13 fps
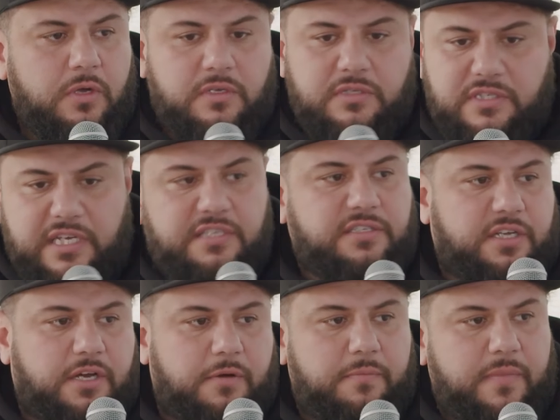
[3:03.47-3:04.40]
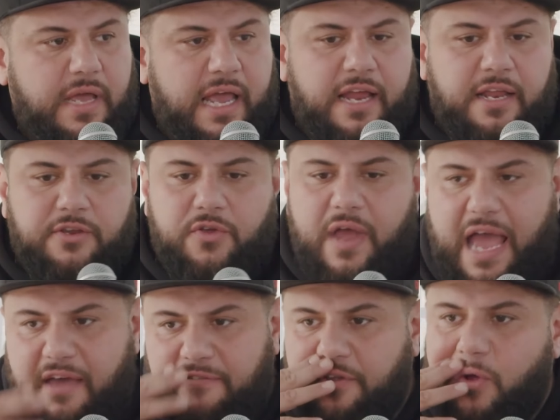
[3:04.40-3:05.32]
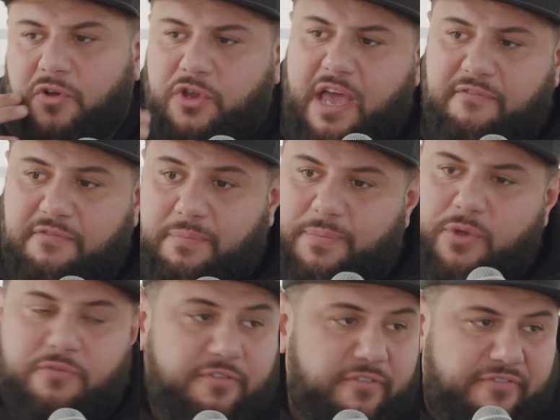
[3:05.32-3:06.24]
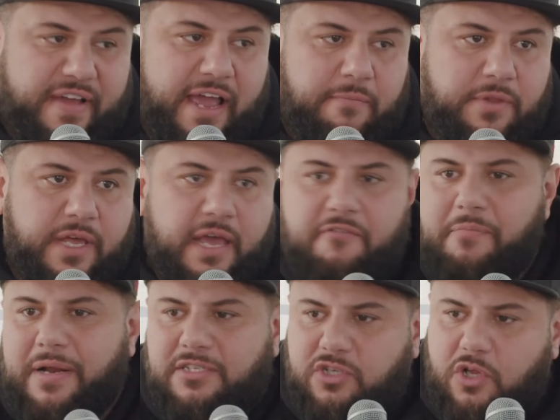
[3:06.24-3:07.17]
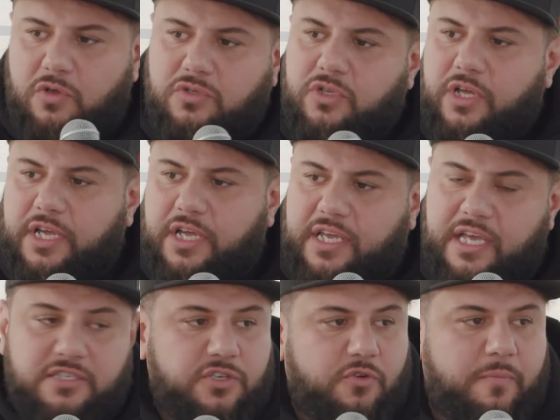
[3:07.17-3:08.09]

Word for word: Yeah. system and yeah. you have your own, you have a beautiful family, everybody's close to you, like your kids, yeah.